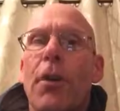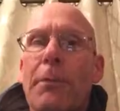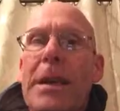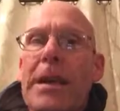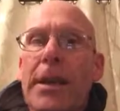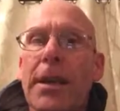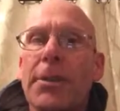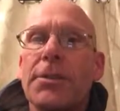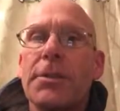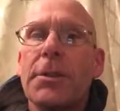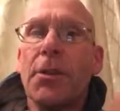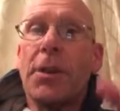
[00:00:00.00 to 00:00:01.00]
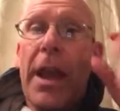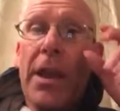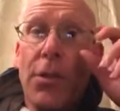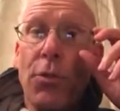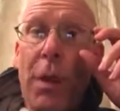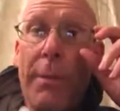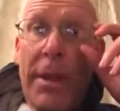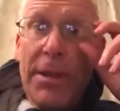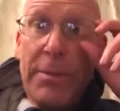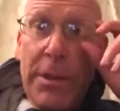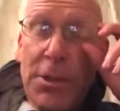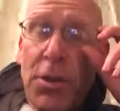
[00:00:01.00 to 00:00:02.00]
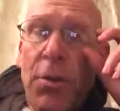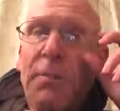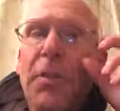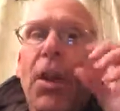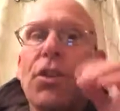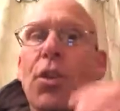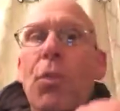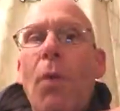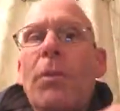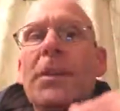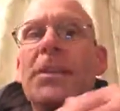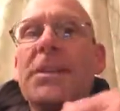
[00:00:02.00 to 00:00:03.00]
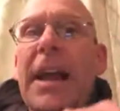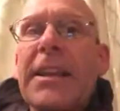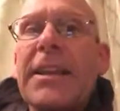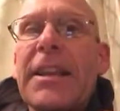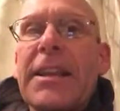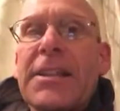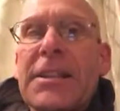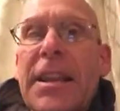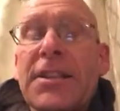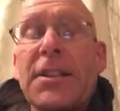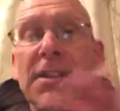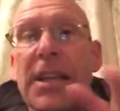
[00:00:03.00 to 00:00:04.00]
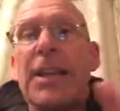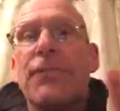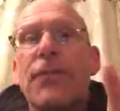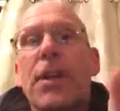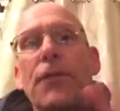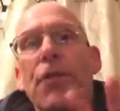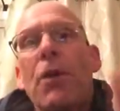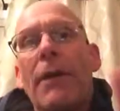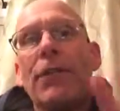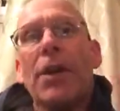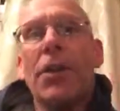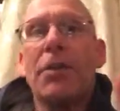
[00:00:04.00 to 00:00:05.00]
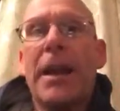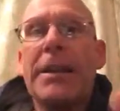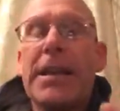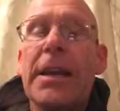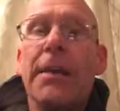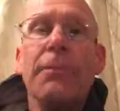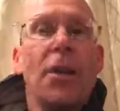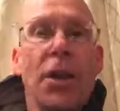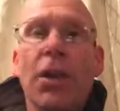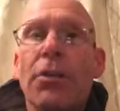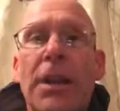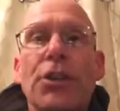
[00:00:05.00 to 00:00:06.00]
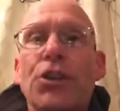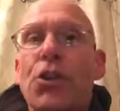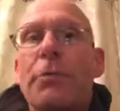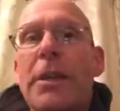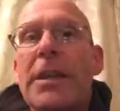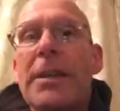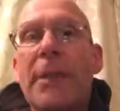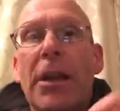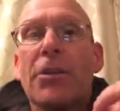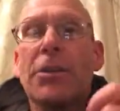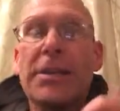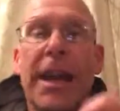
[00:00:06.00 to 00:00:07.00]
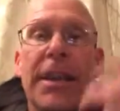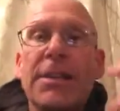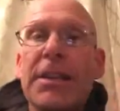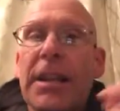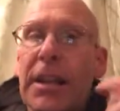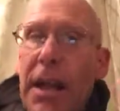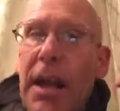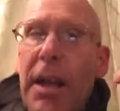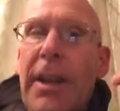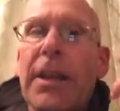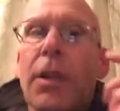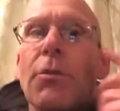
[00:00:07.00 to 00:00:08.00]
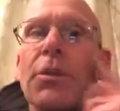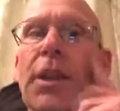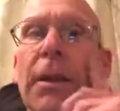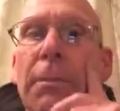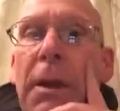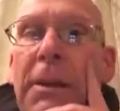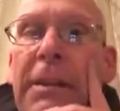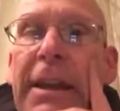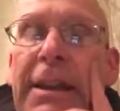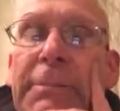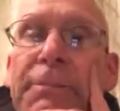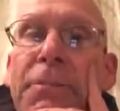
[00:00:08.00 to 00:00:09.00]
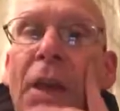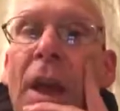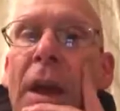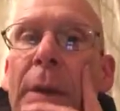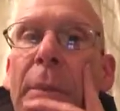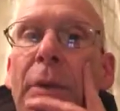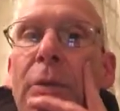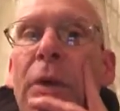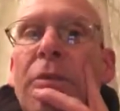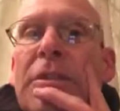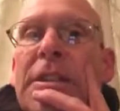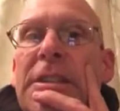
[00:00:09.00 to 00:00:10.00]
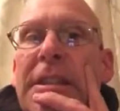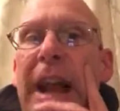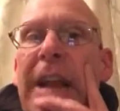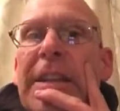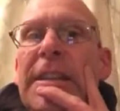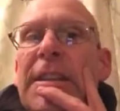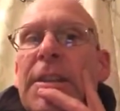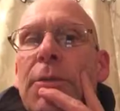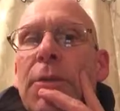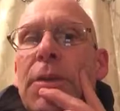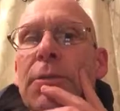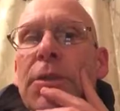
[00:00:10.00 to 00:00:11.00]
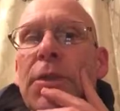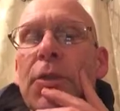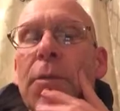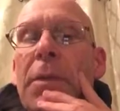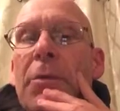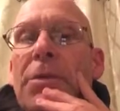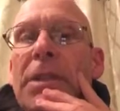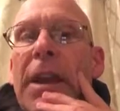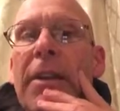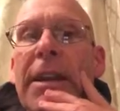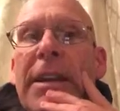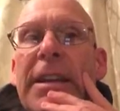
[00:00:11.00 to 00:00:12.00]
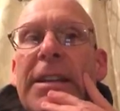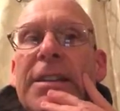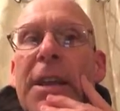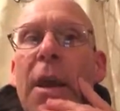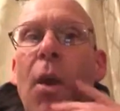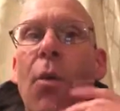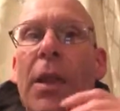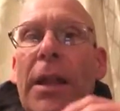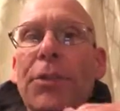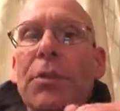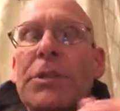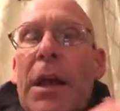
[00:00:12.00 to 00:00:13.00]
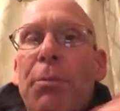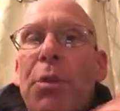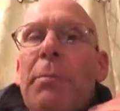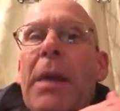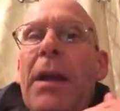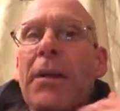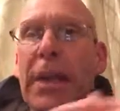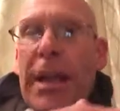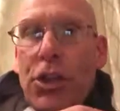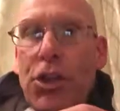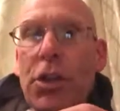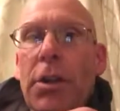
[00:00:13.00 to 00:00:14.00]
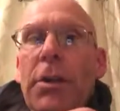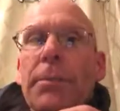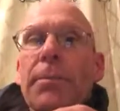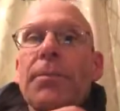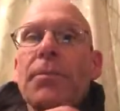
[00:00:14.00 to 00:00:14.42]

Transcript: our meetings, okay, or the WebEx meetings. So what we decided, the consensus, and if you have another idea, again, shoot me an email or a text, and I can always kind of plug that in. But what was decided that with the group that was there is, what I'll do is I'll prepare a lecture,